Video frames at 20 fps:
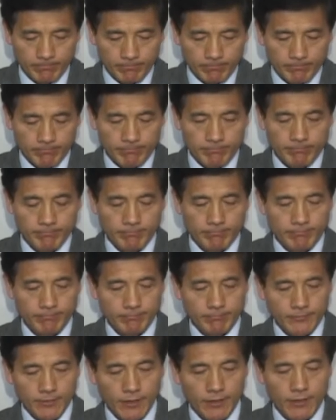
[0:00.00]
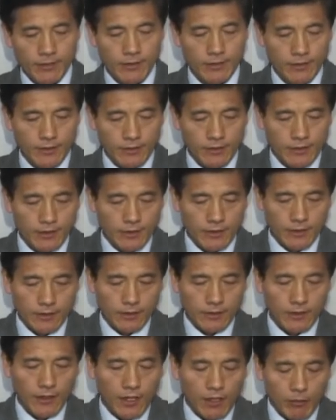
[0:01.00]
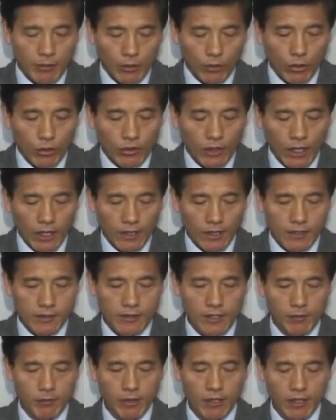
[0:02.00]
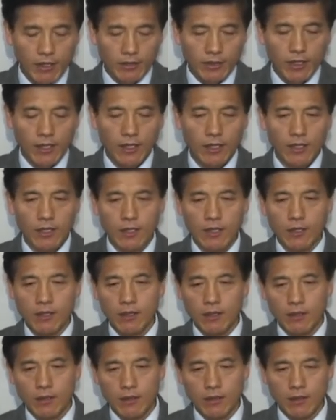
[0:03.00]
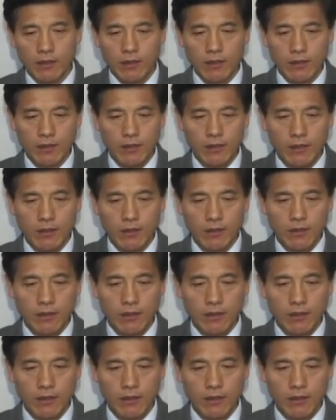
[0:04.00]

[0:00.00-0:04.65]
we will actually encounter great troubles.